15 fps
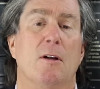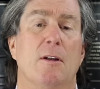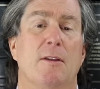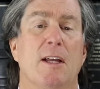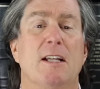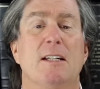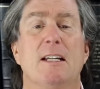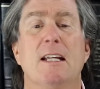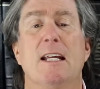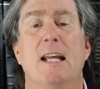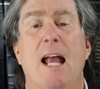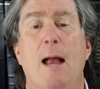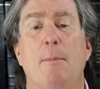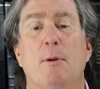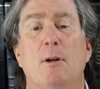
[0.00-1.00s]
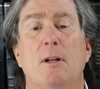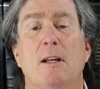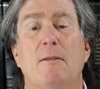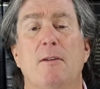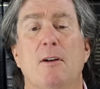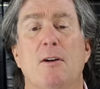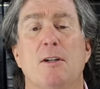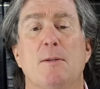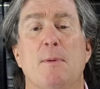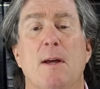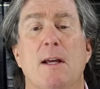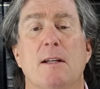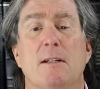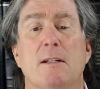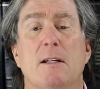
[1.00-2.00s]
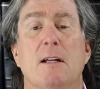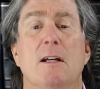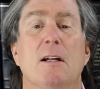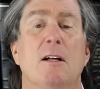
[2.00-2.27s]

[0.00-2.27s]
They see capital leaving our space,